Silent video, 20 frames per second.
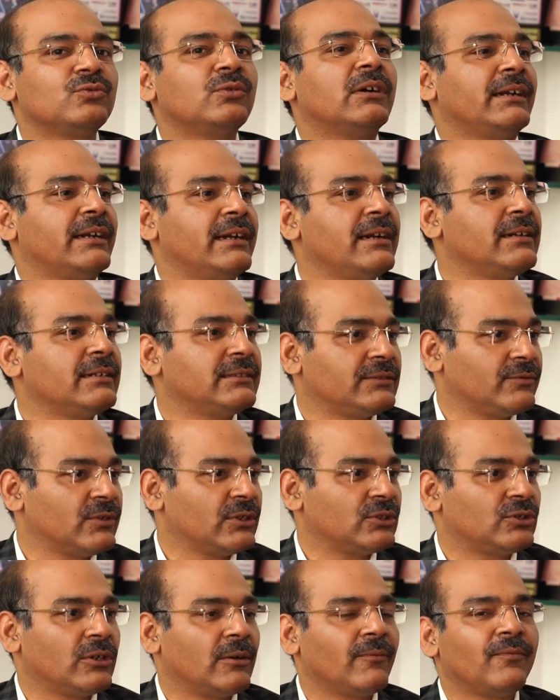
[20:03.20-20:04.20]
who attend this
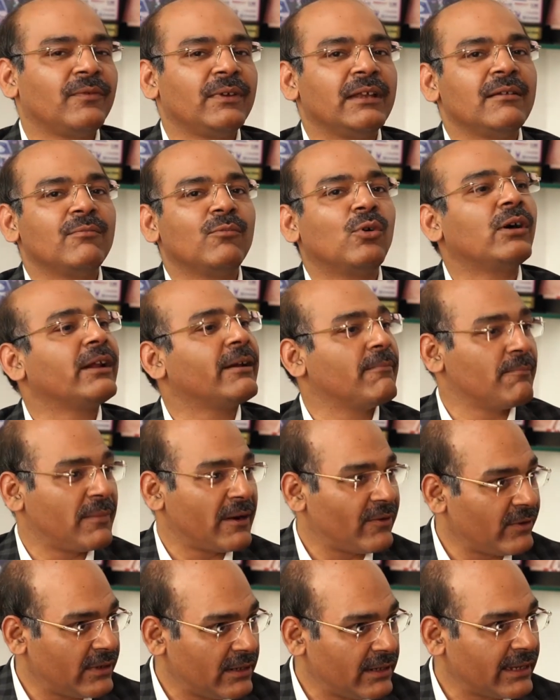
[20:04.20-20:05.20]
workshop, feel more
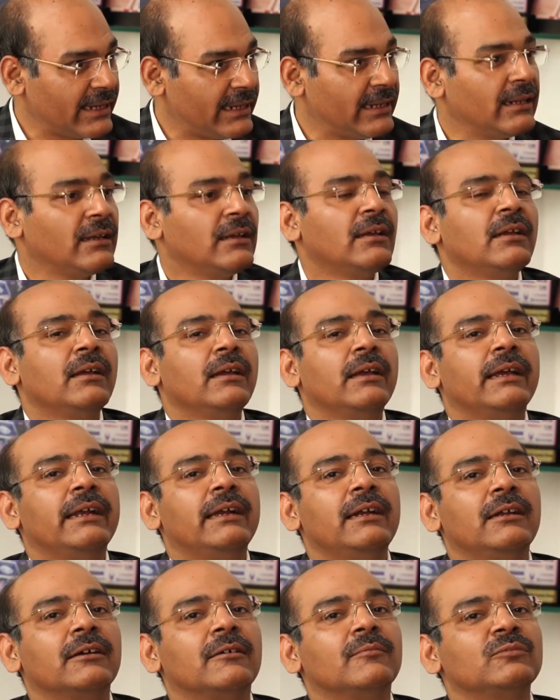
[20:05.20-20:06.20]
empowered again
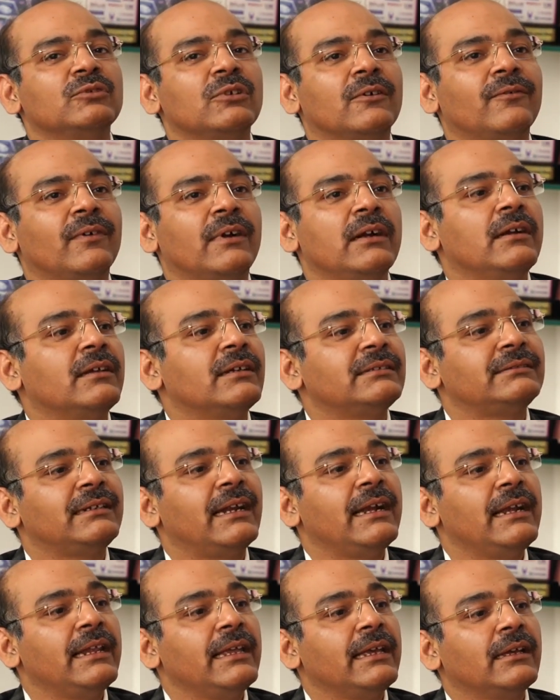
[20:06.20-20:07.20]
in terms of
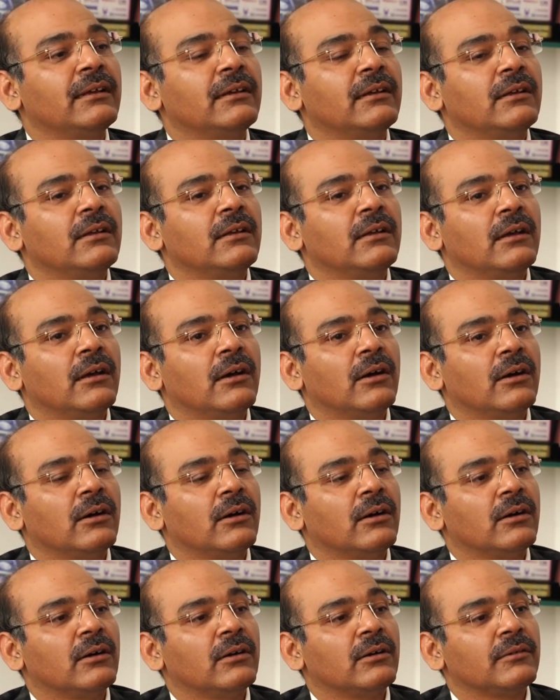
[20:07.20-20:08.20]
understanding
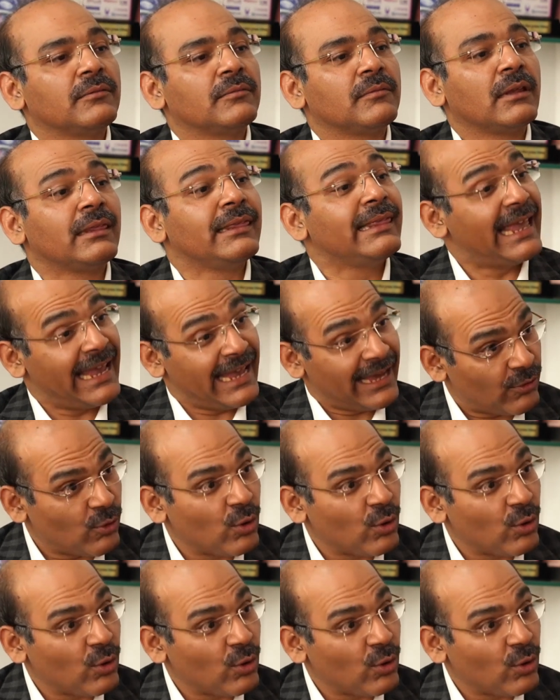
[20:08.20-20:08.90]
their